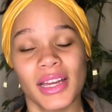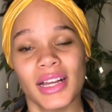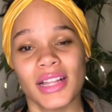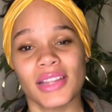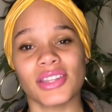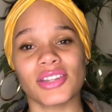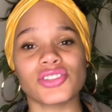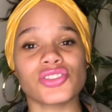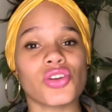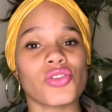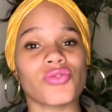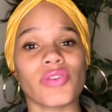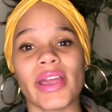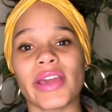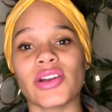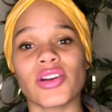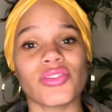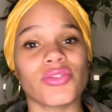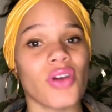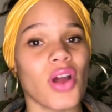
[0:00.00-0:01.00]
There's no right
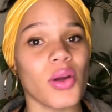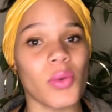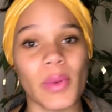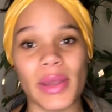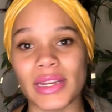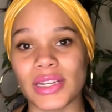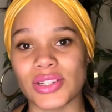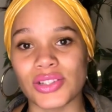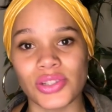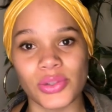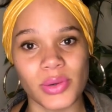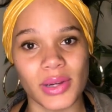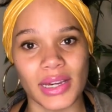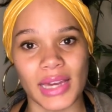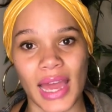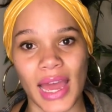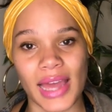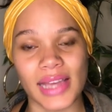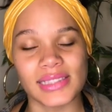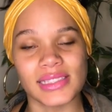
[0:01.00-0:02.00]
or wrong way to do it,
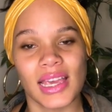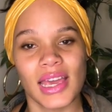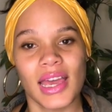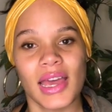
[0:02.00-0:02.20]
guys.